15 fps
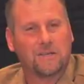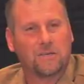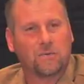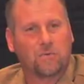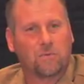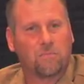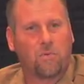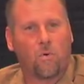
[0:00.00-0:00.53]

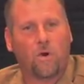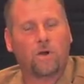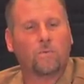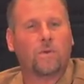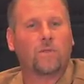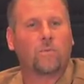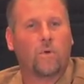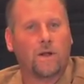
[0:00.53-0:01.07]
You were
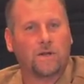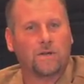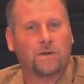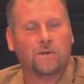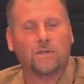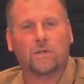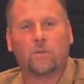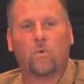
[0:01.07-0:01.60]
born with
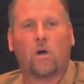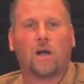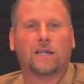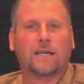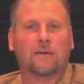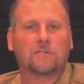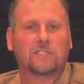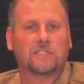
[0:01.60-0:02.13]
wonder. You
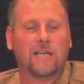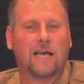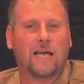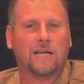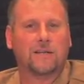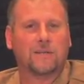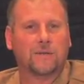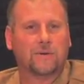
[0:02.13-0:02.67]
walk
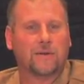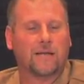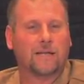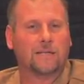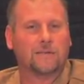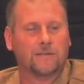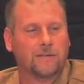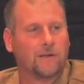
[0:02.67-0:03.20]
outside and you're
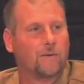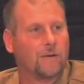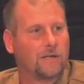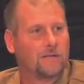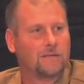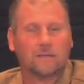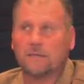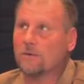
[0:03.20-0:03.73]
like, you know
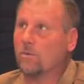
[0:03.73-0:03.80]
what?